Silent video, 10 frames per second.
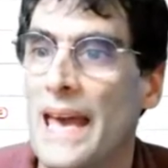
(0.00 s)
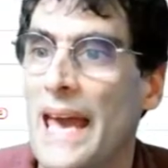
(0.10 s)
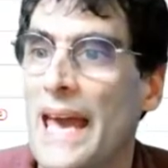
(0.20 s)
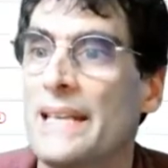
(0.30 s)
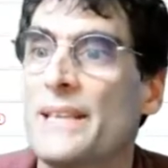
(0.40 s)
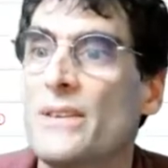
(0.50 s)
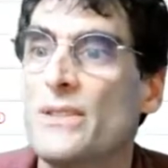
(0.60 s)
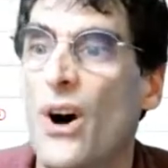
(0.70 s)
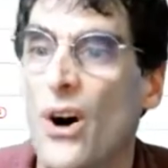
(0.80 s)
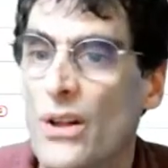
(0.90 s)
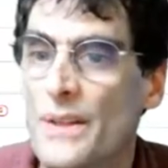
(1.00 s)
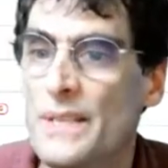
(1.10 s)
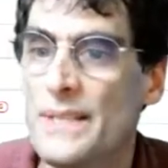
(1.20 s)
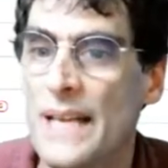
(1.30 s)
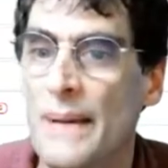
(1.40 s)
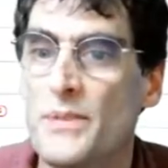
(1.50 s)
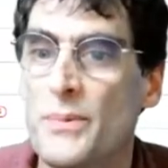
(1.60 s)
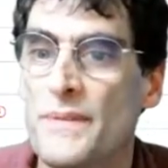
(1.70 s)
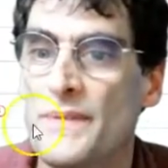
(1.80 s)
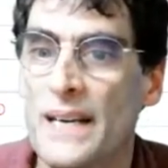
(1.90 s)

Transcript: And here's all the assignments we've